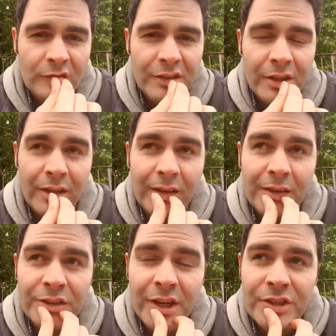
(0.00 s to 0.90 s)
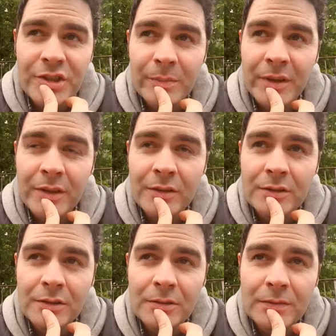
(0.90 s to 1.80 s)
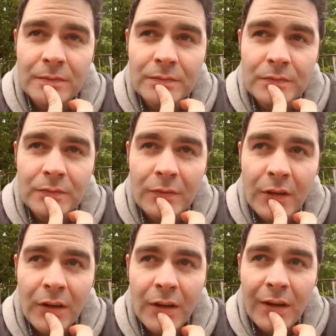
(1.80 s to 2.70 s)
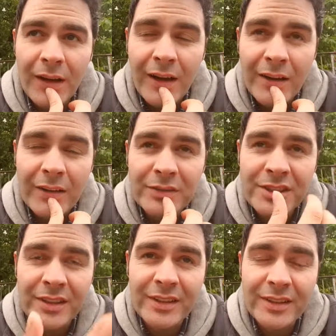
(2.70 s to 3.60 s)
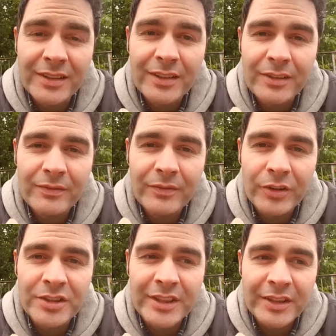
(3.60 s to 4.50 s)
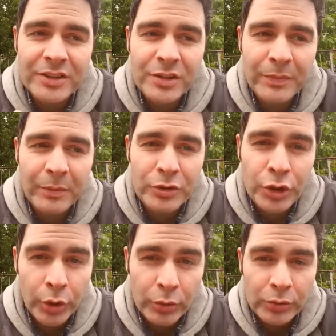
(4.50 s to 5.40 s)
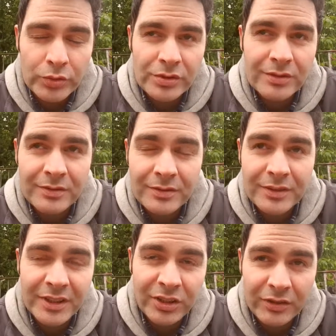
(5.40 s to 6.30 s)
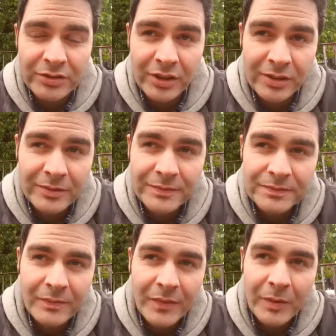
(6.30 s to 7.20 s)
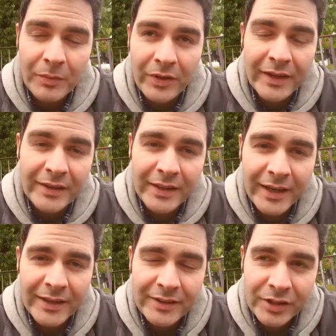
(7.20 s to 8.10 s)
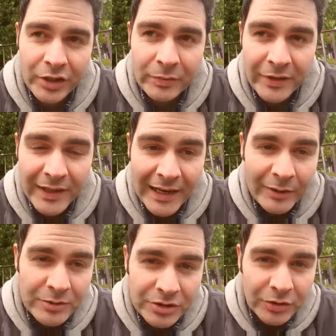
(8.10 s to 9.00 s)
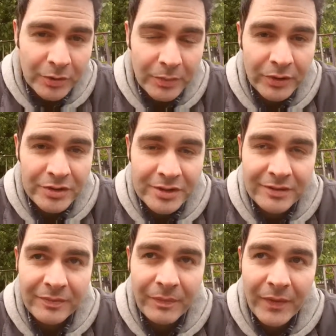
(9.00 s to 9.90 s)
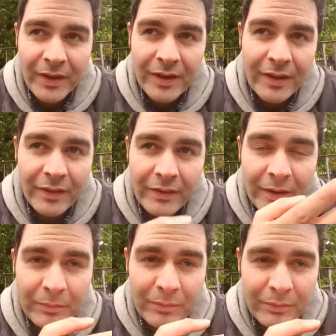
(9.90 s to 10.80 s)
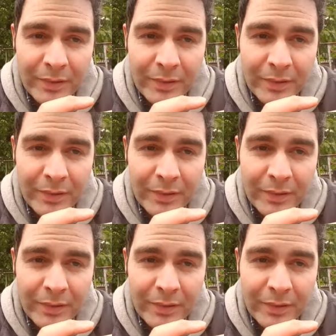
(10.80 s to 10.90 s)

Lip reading: So, changing opinions. I obviously understand that some people choose this lifestyle, but then again, the government allow them to do because them